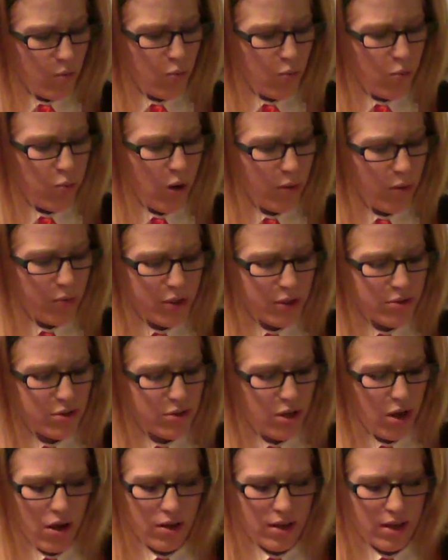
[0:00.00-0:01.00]
"What were you
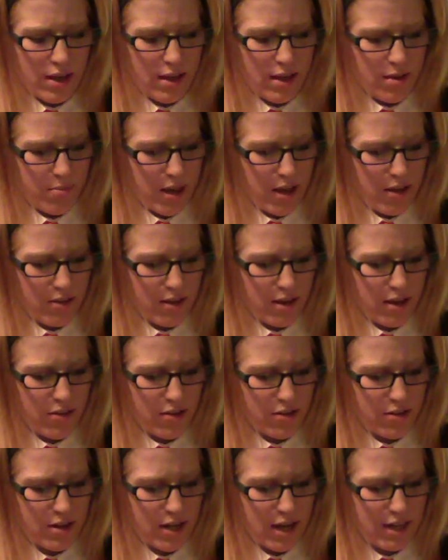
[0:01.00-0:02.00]
talking about the
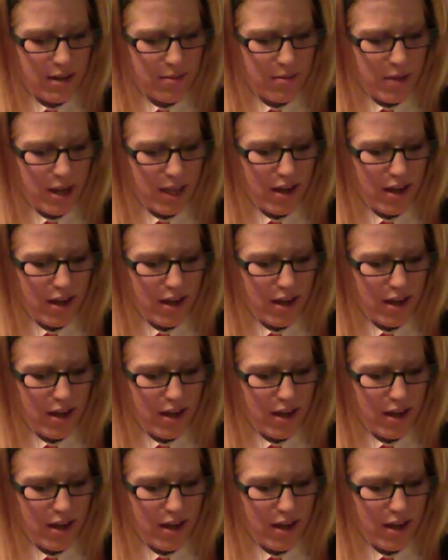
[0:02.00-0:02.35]
other night at my